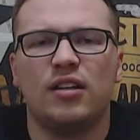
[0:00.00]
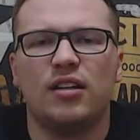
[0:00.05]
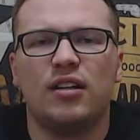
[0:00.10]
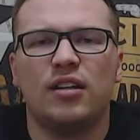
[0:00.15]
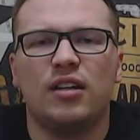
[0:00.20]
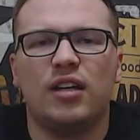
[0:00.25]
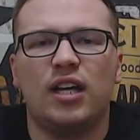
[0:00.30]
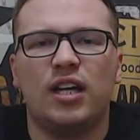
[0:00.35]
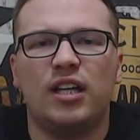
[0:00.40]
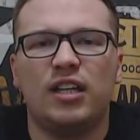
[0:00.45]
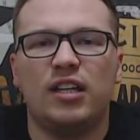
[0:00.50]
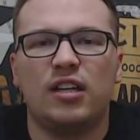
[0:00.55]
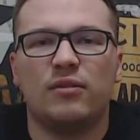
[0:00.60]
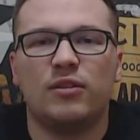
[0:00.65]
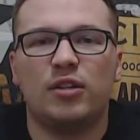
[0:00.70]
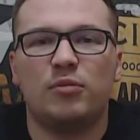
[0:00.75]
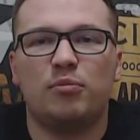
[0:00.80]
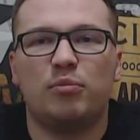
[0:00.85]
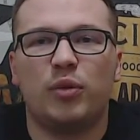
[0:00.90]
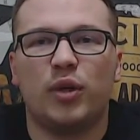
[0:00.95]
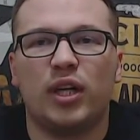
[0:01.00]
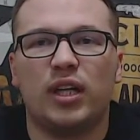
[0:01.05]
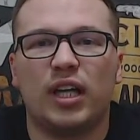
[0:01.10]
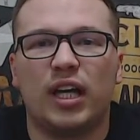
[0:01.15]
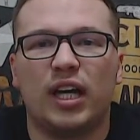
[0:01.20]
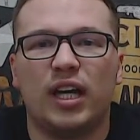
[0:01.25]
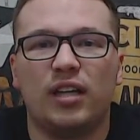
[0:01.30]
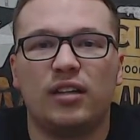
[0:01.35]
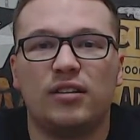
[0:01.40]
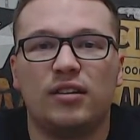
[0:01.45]
any of it. But
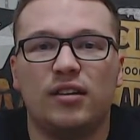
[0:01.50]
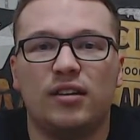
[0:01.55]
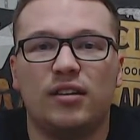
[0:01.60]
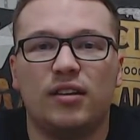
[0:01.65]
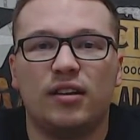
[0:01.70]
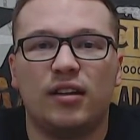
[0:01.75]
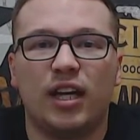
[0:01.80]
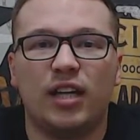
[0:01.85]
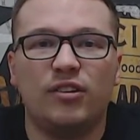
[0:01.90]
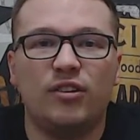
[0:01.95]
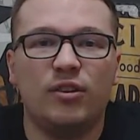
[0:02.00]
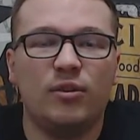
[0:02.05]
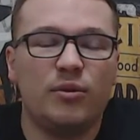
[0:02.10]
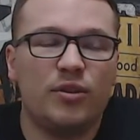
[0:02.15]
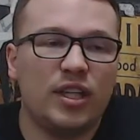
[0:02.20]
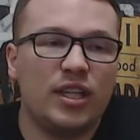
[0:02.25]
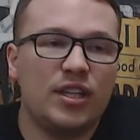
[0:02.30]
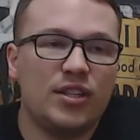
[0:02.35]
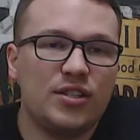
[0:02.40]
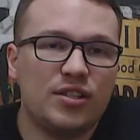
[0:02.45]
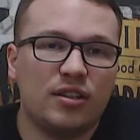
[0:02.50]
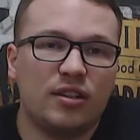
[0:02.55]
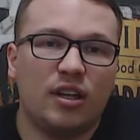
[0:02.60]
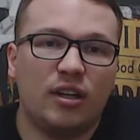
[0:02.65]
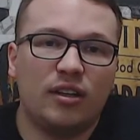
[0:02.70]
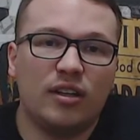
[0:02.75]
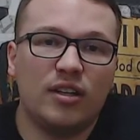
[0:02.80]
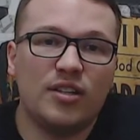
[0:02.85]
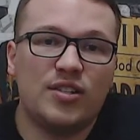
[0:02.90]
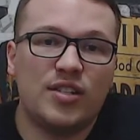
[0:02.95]
I do think he's a
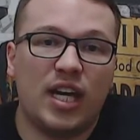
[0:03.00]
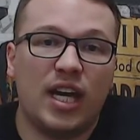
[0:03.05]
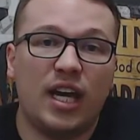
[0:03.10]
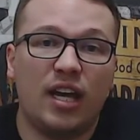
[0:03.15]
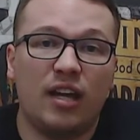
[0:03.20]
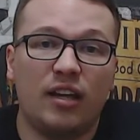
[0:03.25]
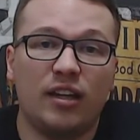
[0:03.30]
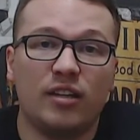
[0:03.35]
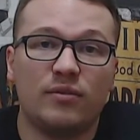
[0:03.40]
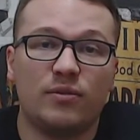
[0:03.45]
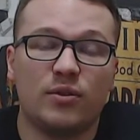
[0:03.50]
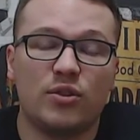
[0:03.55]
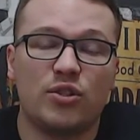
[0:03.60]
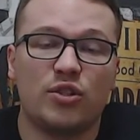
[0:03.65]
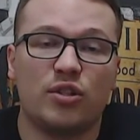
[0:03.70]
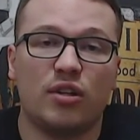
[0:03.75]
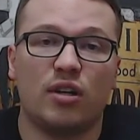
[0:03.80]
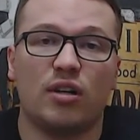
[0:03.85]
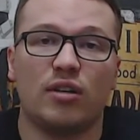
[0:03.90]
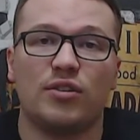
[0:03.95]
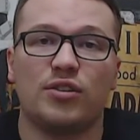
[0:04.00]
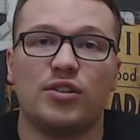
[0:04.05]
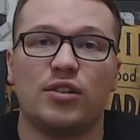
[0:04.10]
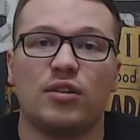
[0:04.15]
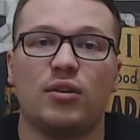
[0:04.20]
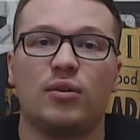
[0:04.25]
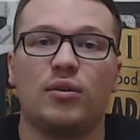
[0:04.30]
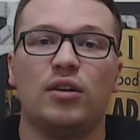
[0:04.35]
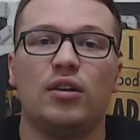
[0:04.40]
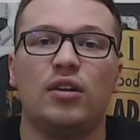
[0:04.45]
good talent for sure.
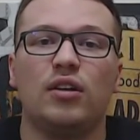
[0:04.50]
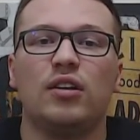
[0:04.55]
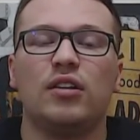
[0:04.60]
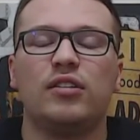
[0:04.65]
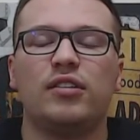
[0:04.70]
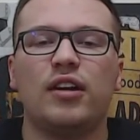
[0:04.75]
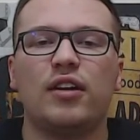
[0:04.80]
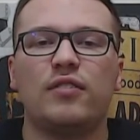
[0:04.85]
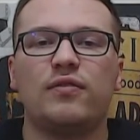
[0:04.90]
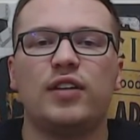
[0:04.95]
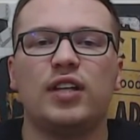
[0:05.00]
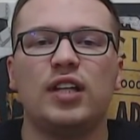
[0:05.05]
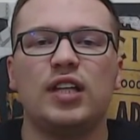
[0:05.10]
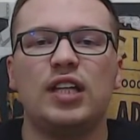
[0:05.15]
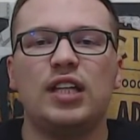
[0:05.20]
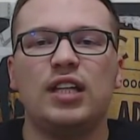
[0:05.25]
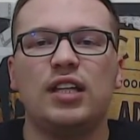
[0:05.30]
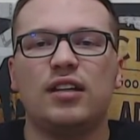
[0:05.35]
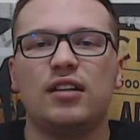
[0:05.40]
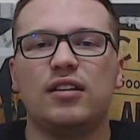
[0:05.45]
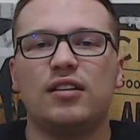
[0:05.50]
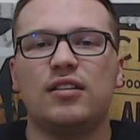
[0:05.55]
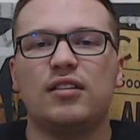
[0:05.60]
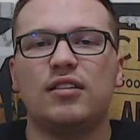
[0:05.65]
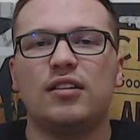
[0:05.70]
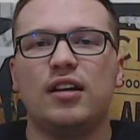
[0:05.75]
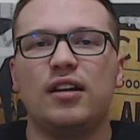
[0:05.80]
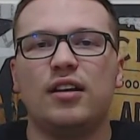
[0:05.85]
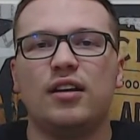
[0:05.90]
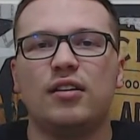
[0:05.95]
So definitely,
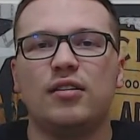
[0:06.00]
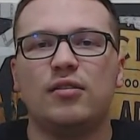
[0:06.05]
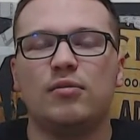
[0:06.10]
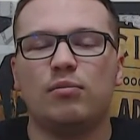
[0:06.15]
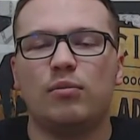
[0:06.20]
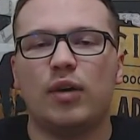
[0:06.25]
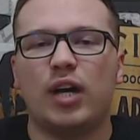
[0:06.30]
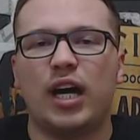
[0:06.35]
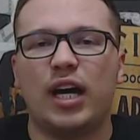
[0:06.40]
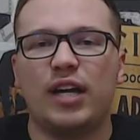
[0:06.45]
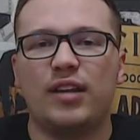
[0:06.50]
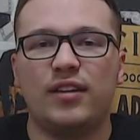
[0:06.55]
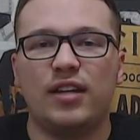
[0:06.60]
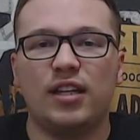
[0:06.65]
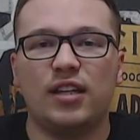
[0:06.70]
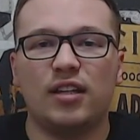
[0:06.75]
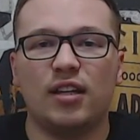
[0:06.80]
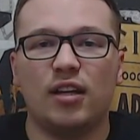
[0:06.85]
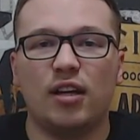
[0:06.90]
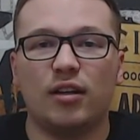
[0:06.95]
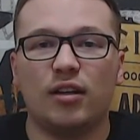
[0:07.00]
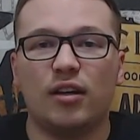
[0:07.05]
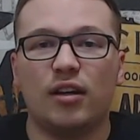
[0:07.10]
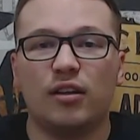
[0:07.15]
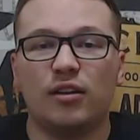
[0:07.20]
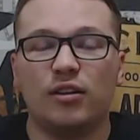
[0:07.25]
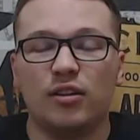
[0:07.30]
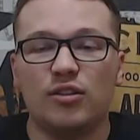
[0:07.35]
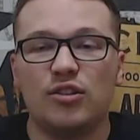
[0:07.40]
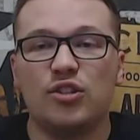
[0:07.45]
I think a
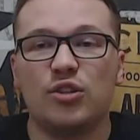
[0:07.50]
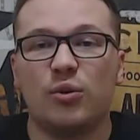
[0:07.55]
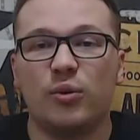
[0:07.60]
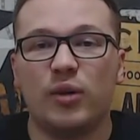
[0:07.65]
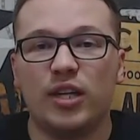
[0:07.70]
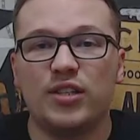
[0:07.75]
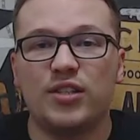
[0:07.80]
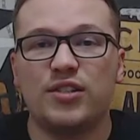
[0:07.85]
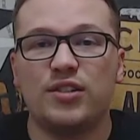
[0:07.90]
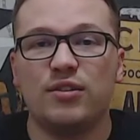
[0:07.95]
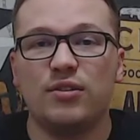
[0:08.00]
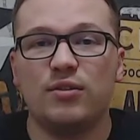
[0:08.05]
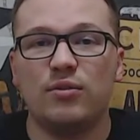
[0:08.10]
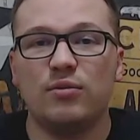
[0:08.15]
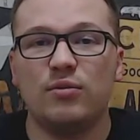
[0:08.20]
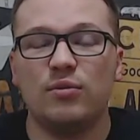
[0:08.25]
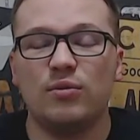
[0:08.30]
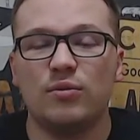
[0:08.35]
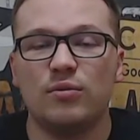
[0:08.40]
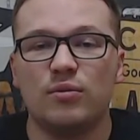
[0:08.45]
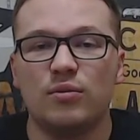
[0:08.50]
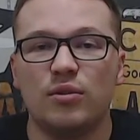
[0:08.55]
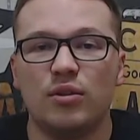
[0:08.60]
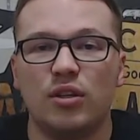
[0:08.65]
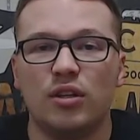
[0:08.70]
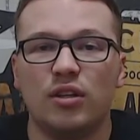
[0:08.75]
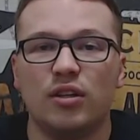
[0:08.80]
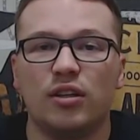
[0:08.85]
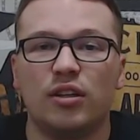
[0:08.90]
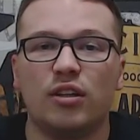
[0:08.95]
good choice to
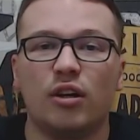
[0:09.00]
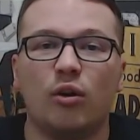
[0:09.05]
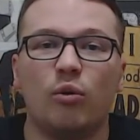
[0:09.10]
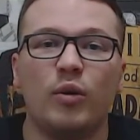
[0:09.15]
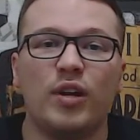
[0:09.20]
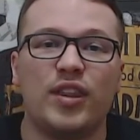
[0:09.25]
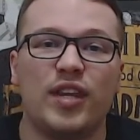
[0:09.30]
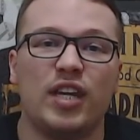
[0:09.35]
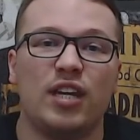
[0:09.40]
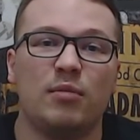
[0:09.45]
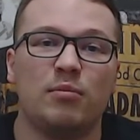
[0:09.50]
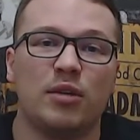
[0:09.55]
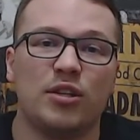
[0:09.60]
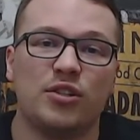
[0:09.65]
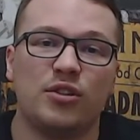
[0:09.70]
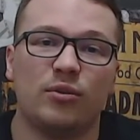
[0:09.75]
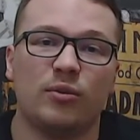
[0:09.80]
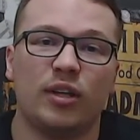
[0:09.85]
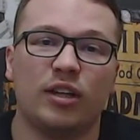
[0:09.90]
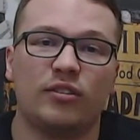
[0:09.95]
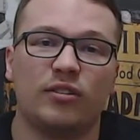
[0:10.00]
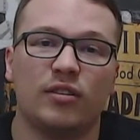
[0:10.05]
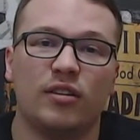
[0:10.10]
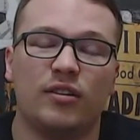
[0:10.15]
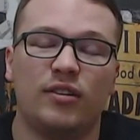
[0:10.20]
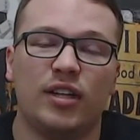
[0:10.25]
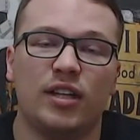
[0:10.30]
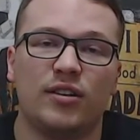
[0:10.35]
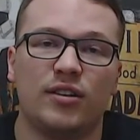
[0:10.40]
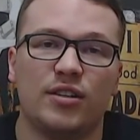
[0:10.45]
go with him as director to
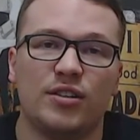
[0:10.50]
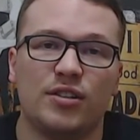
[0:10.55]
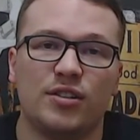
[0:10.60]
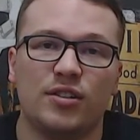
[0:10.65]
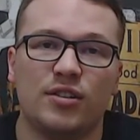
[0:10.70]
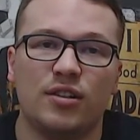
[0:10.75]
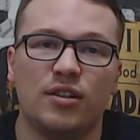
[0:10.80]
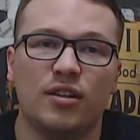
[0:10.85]
take this